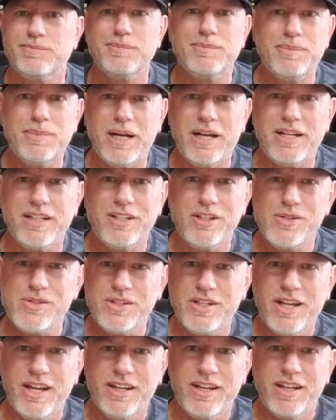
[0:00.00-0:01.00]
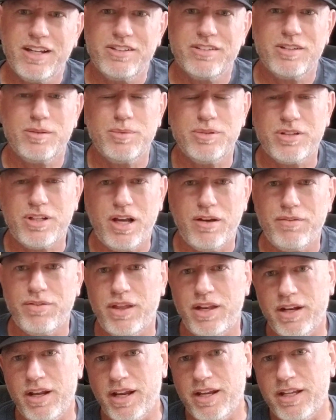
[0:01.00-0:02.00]
But usually I get some stuff
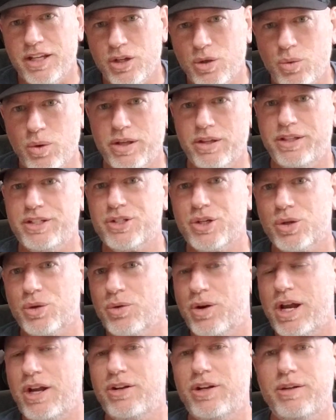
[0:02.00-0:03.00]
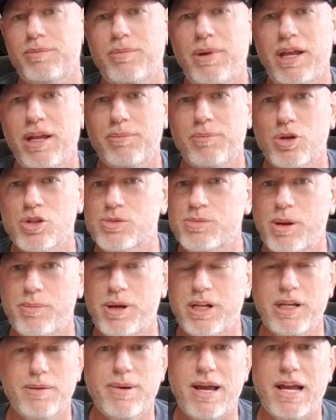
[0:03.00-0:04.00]
that I can quickly turn around and make most of my
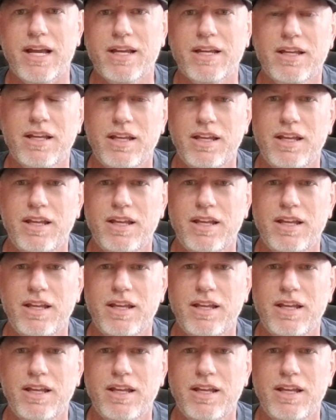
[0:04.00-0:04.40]
money back.